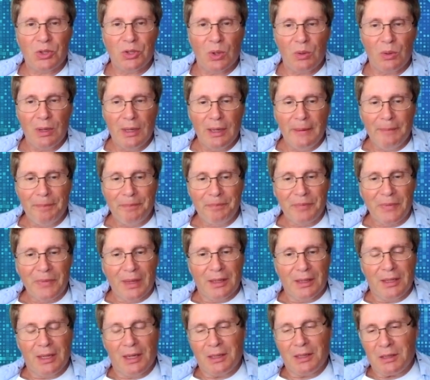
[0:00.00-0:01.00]
So
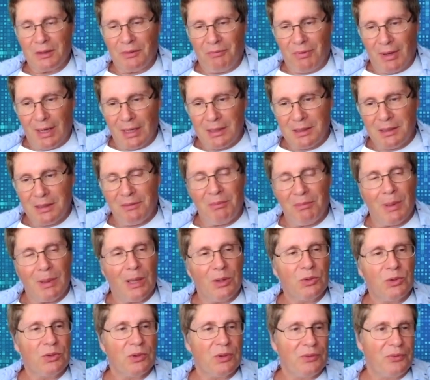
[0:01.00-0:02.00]
there is a vast
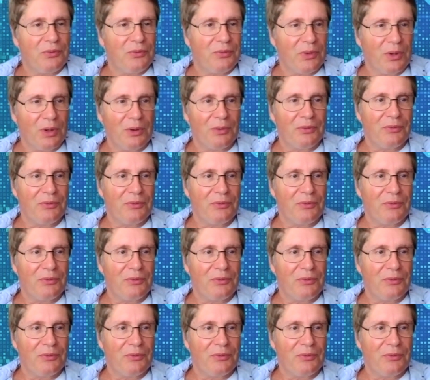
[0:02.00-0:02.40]
amount of